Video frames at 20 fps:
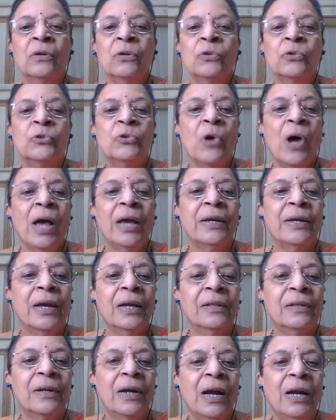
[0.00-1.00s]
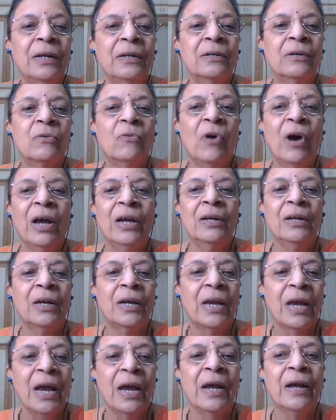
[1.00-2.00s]
So I can write
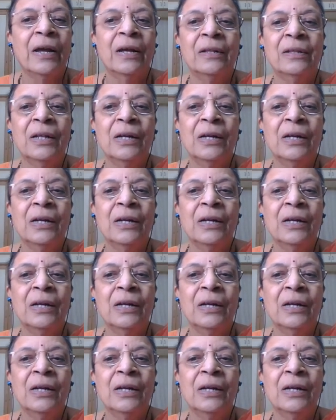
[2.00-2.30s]
yk,